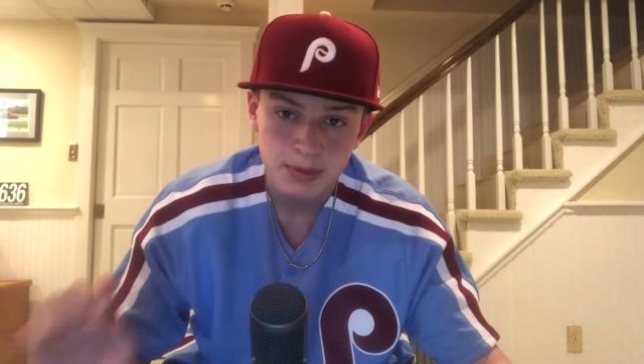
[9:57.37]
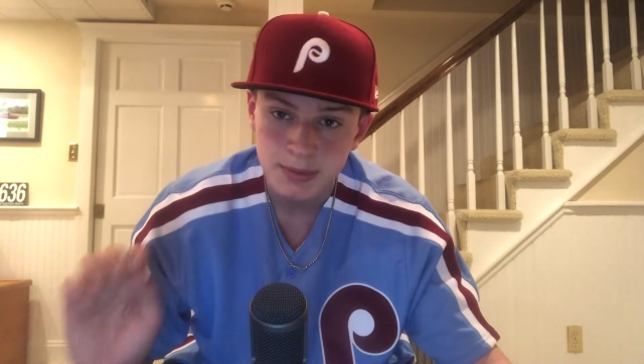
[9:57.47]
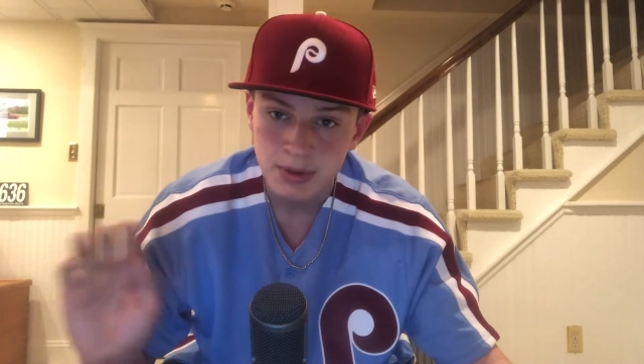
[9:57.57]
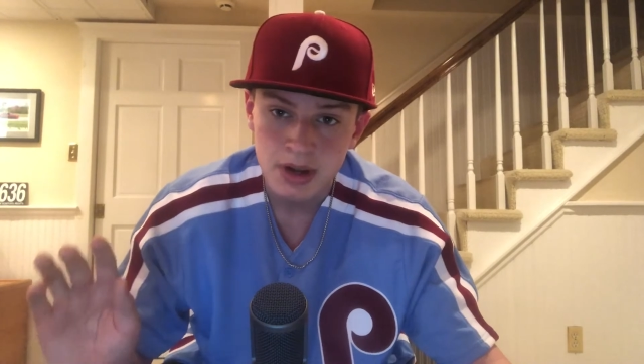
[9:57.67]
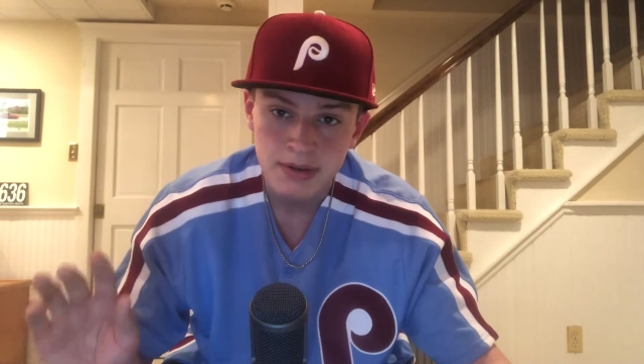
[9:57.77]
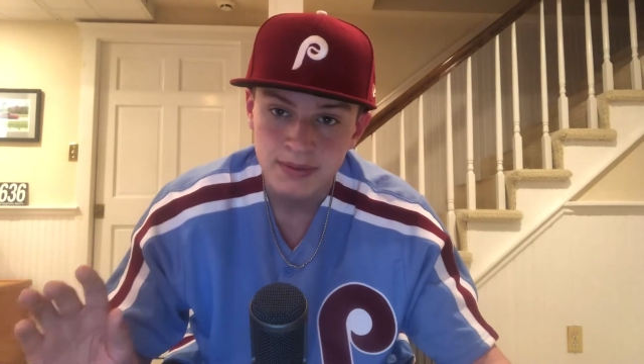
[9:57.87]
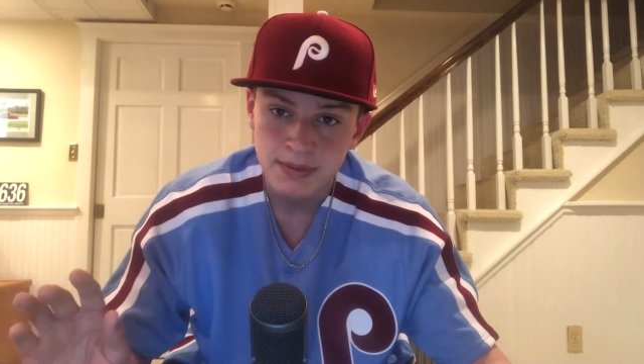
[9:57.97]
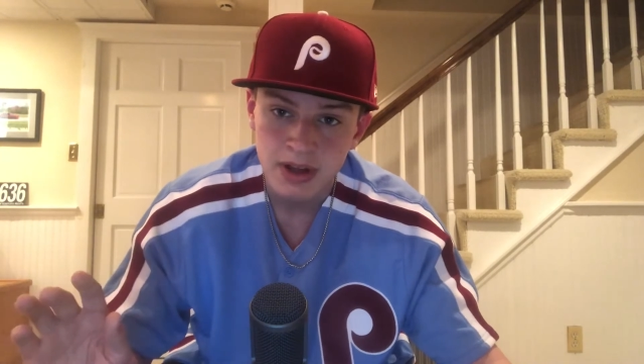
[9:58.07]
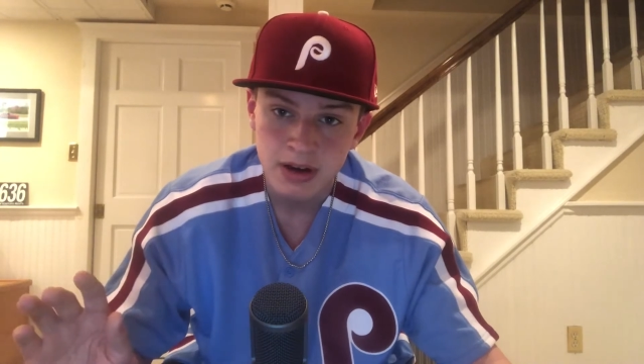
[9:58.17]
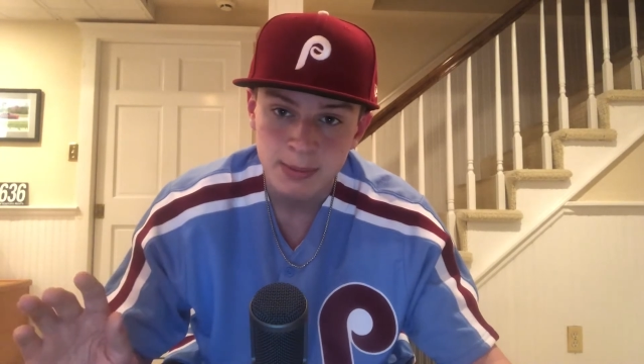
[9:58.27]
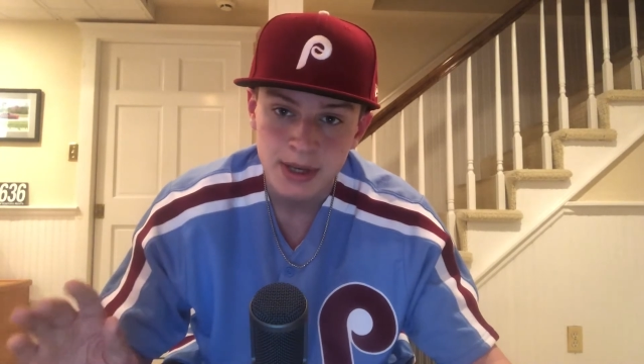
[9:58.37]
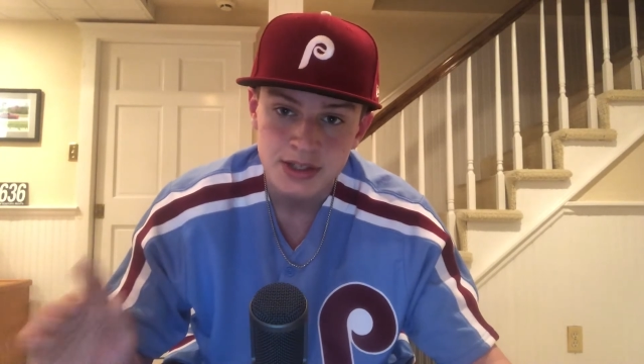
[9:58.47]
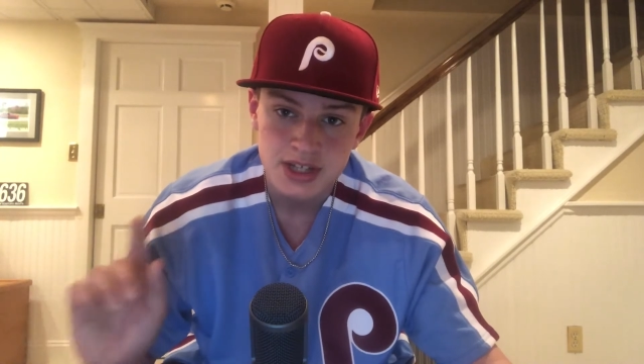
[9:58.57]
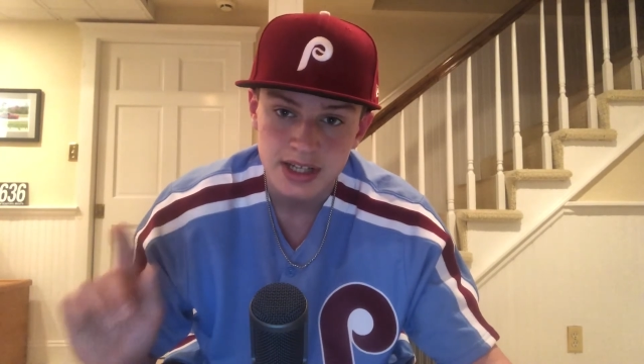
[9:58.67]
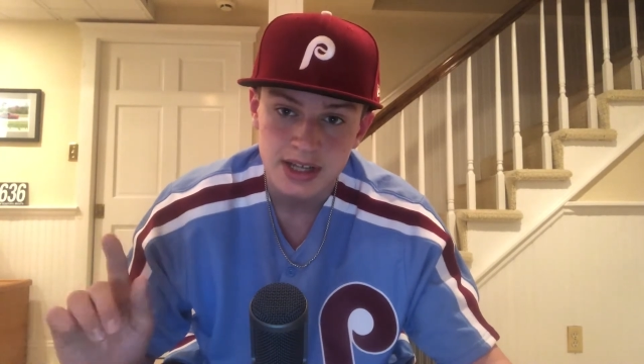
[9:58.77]
Went right of the flower
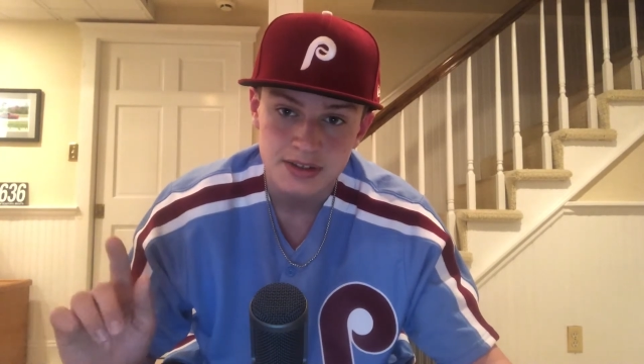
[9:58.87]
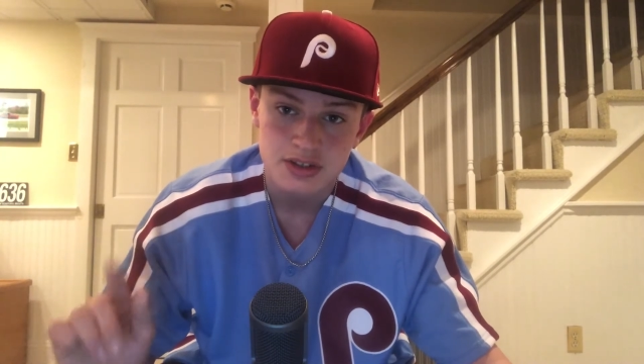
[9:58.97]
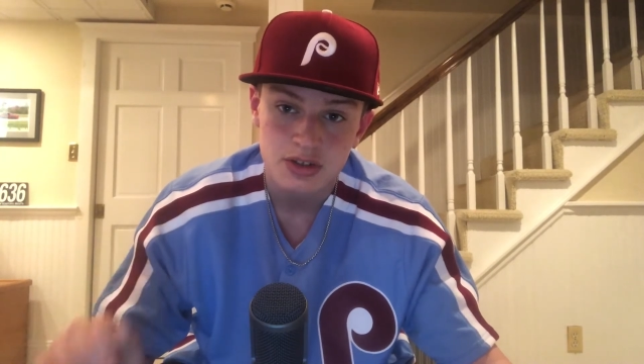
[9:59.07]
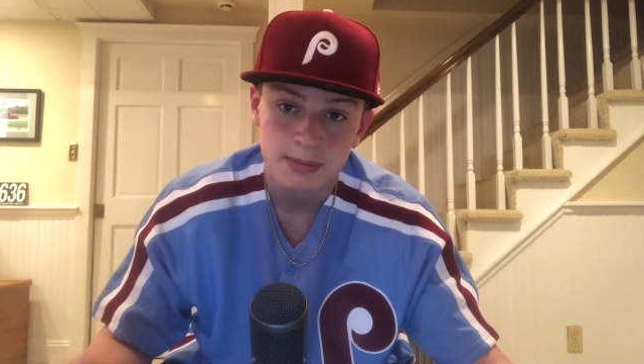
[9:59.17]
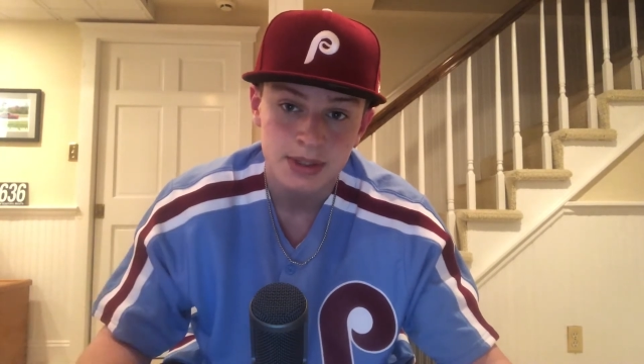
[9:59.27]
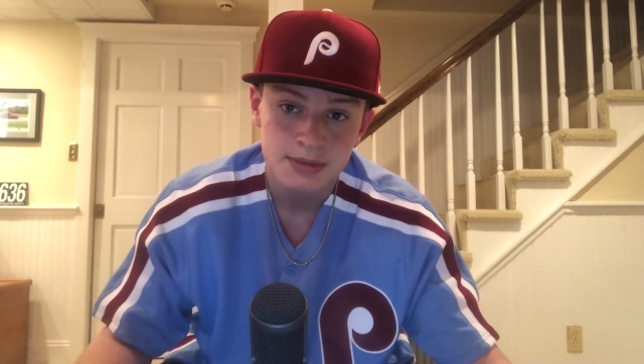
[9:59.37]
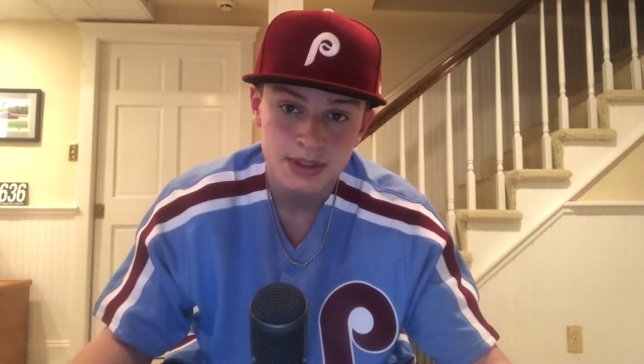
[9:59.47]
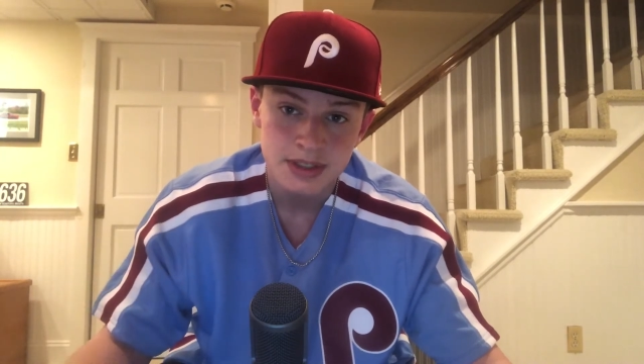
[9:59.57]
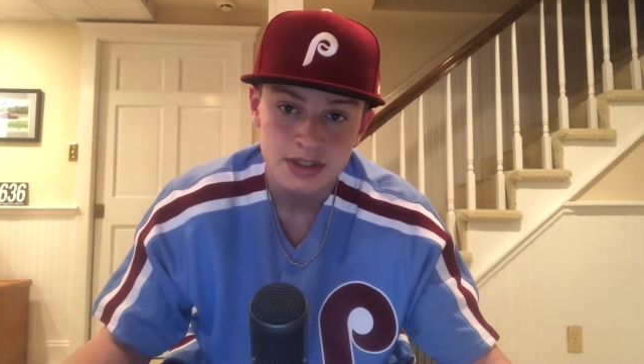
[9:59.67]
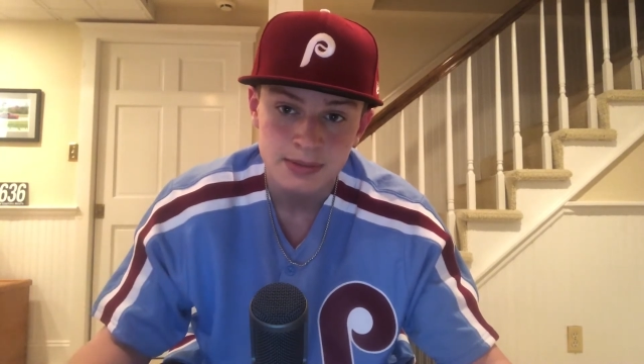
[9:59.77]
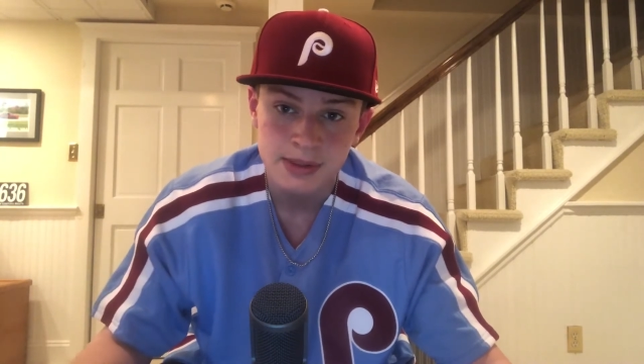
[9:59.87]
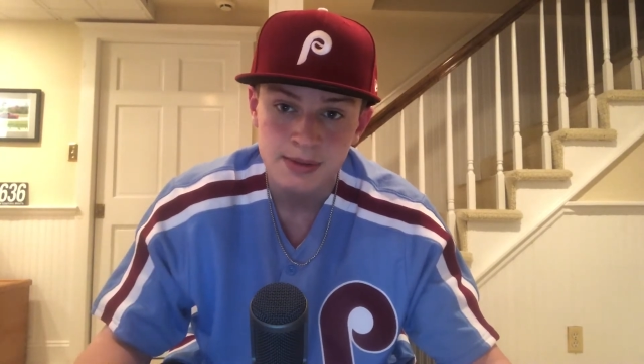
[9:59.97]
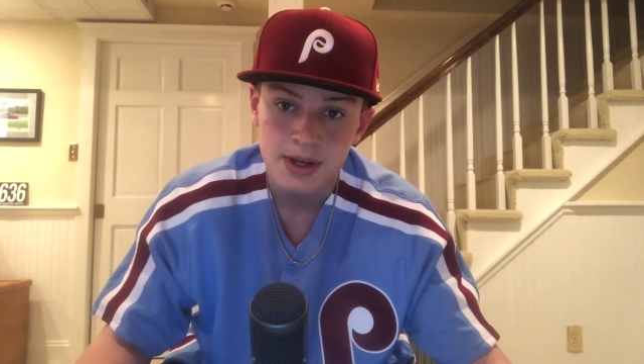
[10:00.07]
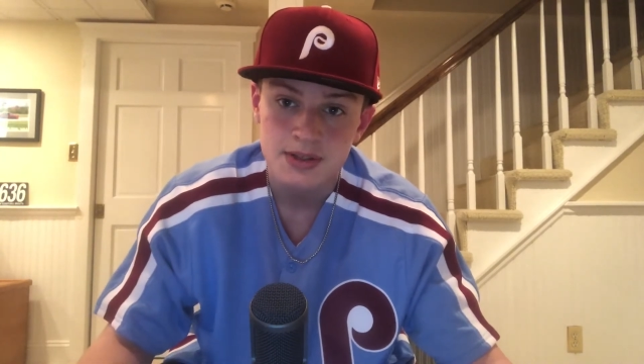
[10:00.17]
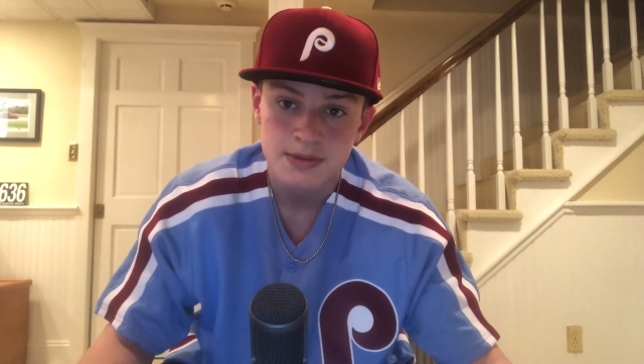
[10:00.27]
bed. Check out this home run. It was a nice home run to watch.